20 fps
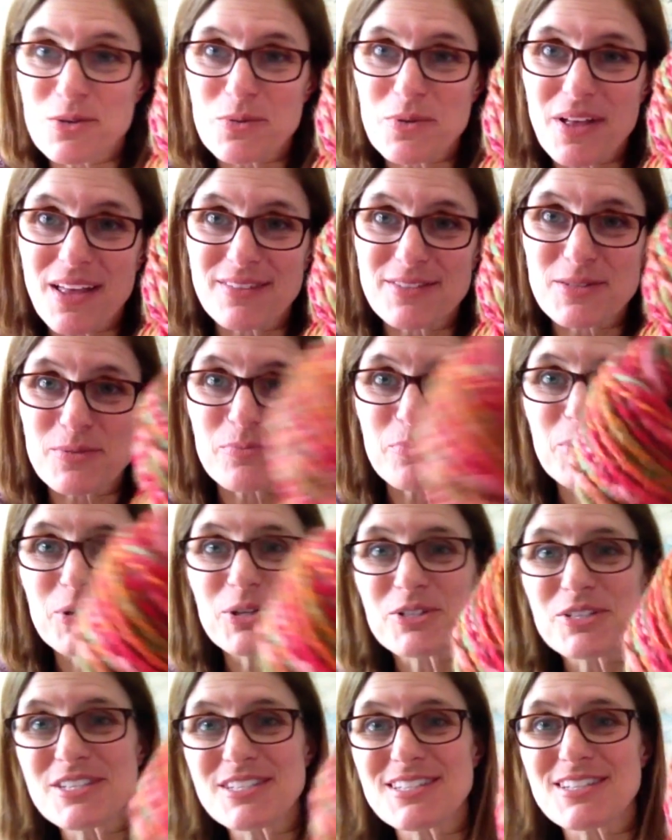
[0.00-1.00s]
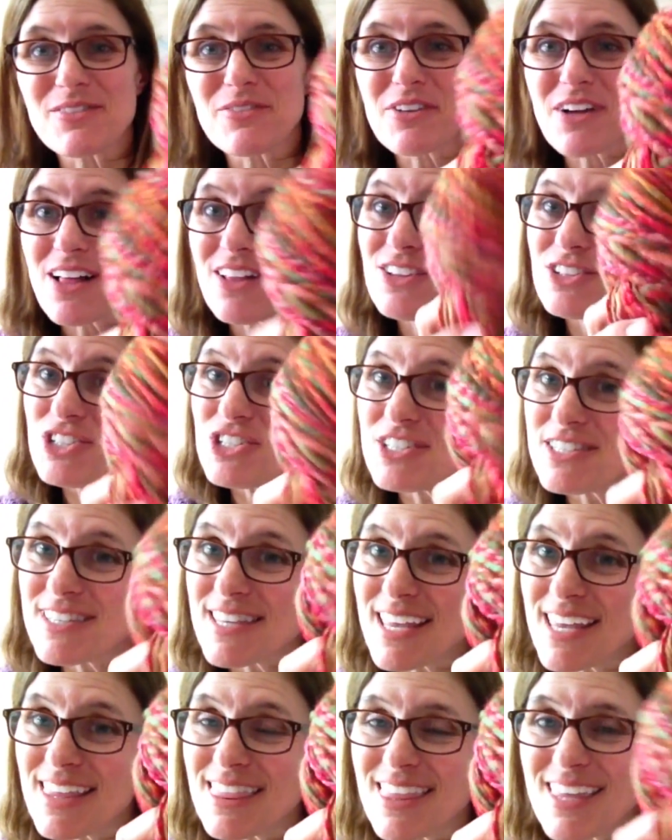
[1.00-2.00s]
we'll have some bursts of color just
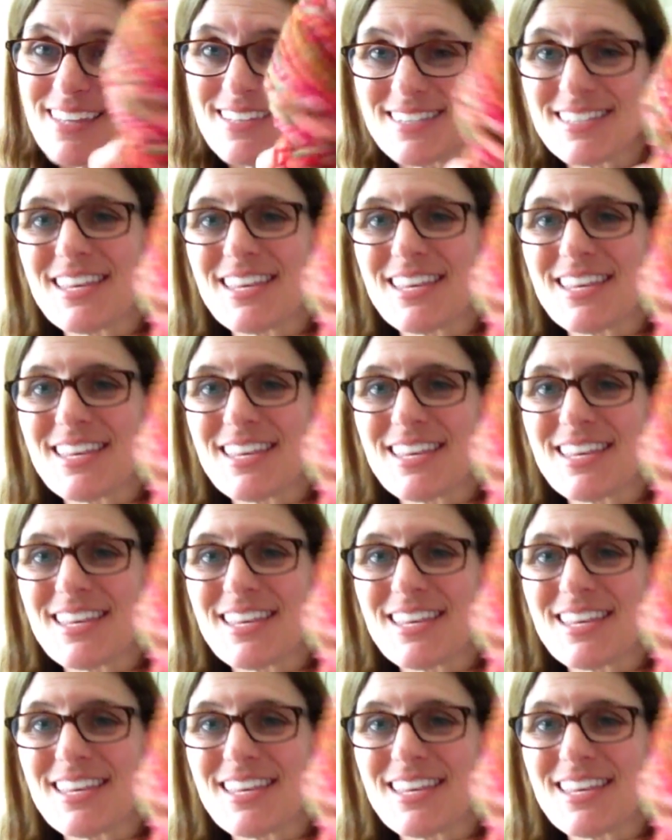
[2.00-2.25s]
like this